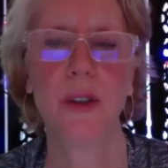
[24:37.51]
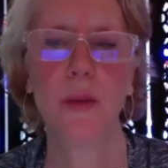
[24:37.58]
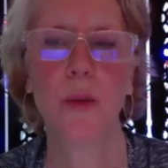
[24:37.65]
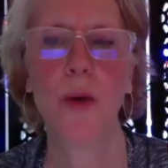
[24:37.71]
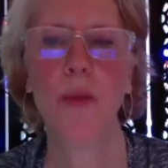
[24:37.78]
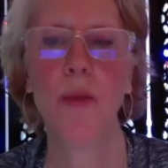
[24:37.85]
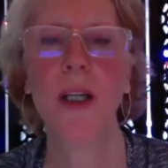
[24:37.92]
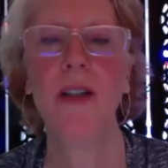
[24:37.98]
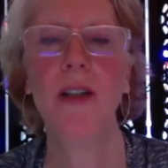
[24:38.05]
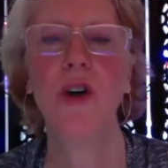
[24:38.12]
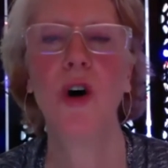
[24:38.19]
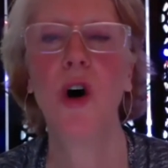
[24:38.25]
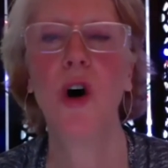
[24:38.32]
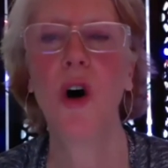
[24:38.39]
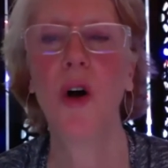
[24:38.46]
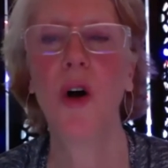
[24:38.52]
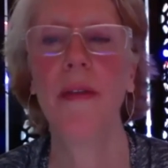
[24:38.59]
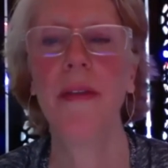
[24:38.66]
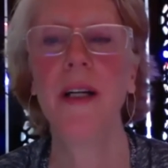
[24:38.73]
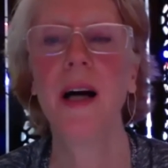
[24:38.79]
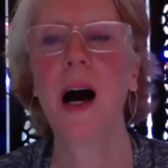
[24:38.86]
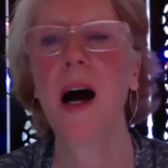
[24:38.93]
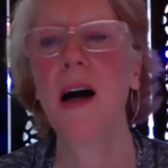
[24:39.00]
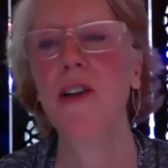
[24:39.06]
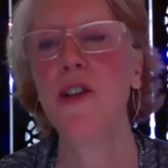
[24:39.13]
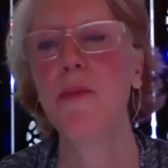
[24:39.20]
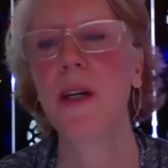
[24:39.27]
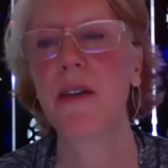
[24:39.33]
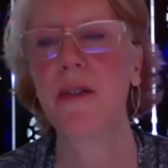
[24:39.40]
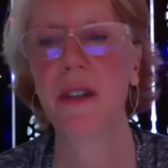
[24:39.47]
what we could call the
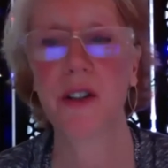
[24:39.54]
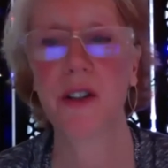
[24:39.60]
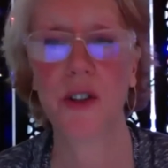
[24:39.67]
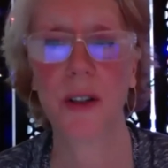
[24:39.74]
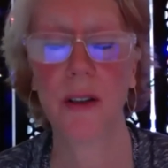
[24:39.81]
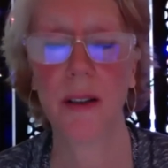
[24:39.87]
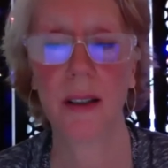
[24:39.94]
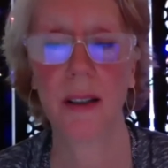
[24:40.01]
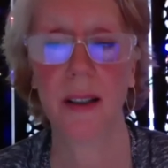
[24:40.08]
cosmic vision.